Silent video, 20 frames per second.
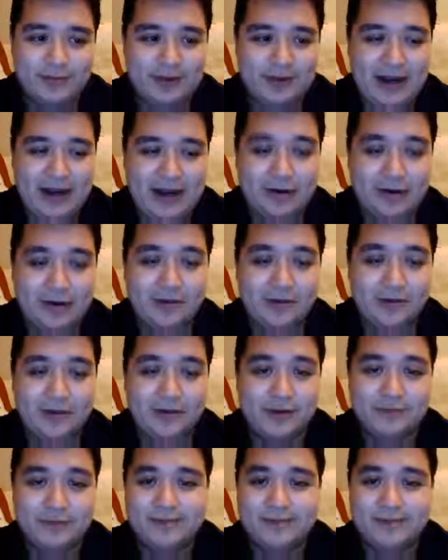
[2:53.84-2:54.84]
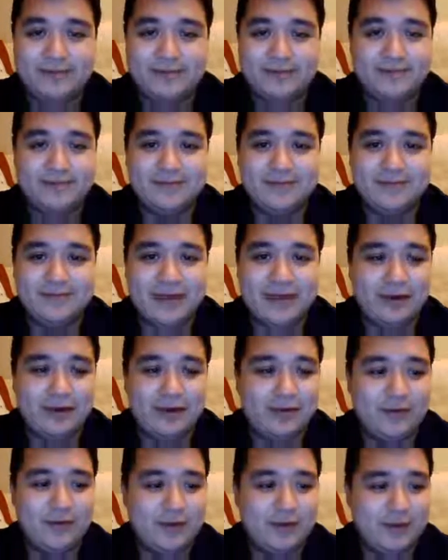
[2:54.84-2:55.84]
I don't even
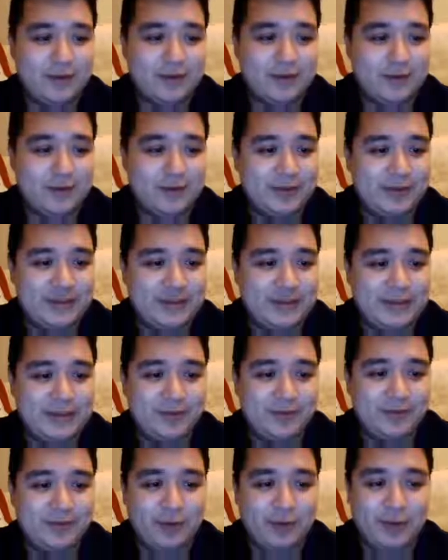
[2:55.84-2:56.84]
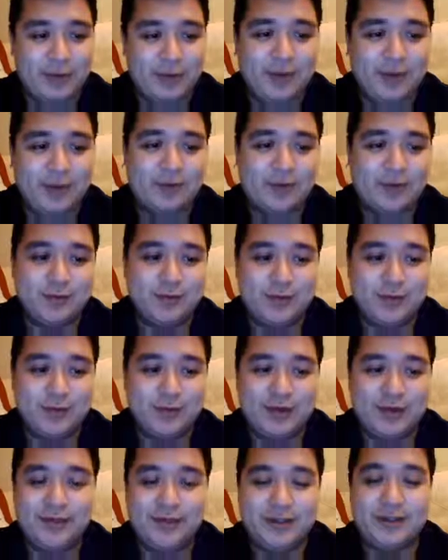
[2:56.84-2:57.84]
know what's going on with that team versus
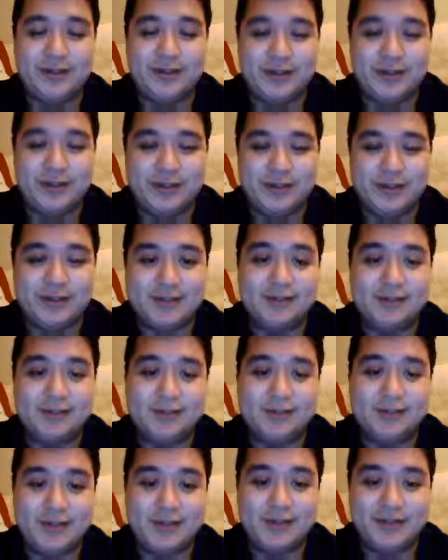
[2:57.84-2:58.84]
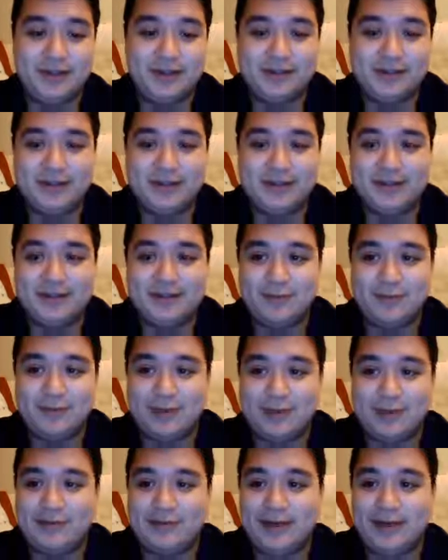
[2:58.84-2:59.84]
Ridley sucks. Believe it.
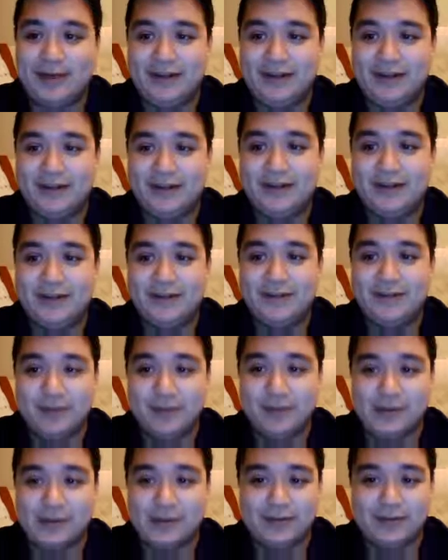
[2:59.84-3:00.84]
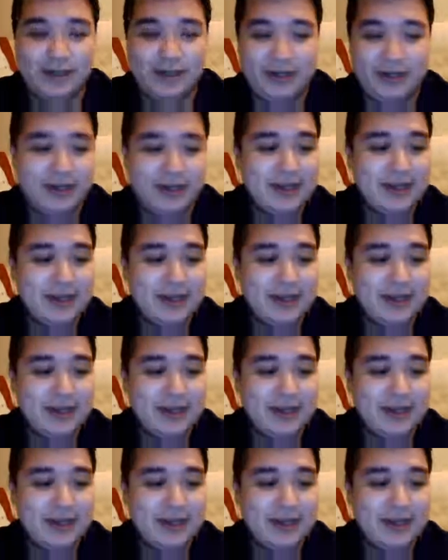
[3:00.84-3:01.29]
Raphael versus Vinny.